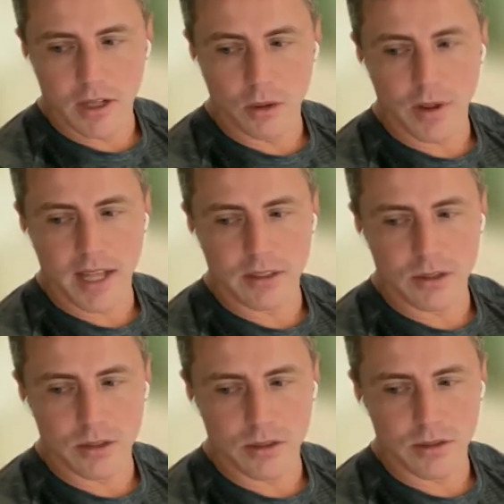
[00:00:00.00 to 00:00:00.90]
And all I
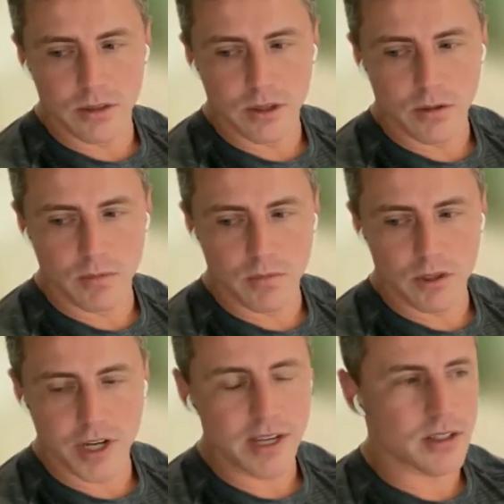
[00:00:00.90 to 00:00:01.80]
had to do
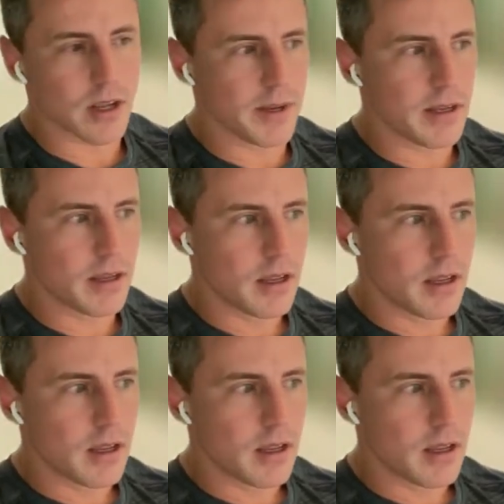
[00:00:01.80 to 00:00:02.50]
was change something